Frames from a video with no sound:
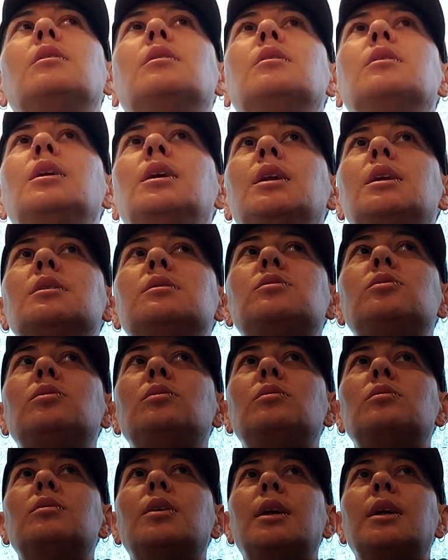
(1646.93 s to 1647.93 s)
needing
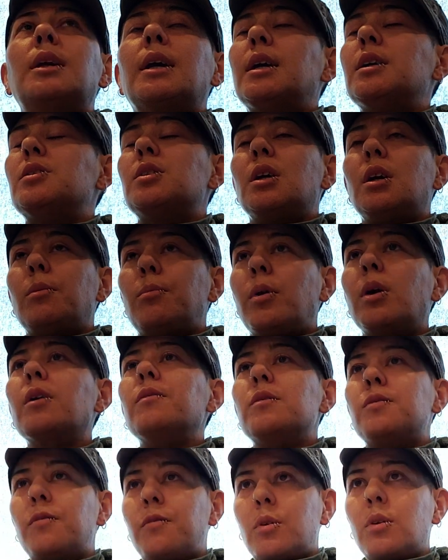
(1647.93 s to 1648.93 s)
to cash out part of
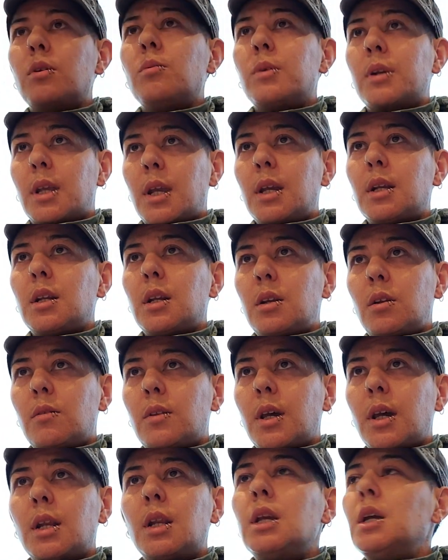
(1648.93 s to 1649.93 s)
his 401k to do
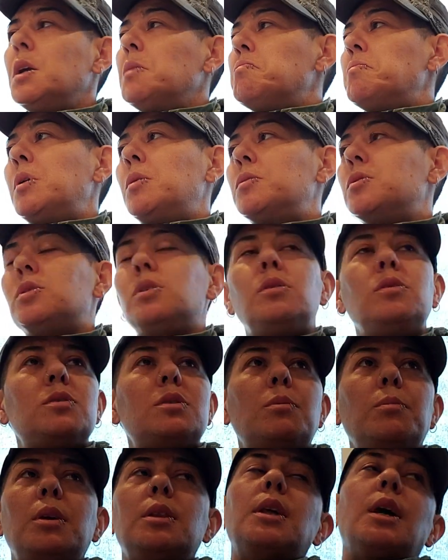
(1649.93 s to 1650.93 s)
that. It was news
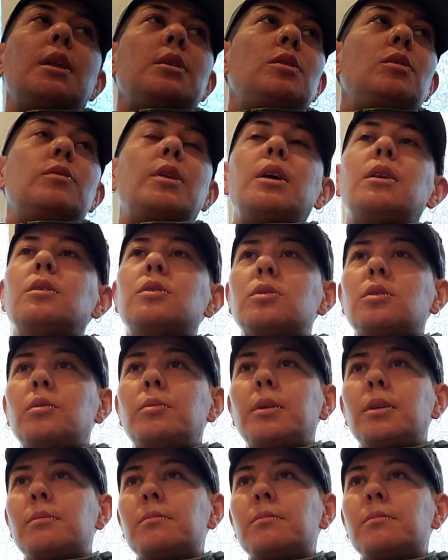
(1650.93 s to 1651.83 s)
to me that you later told me.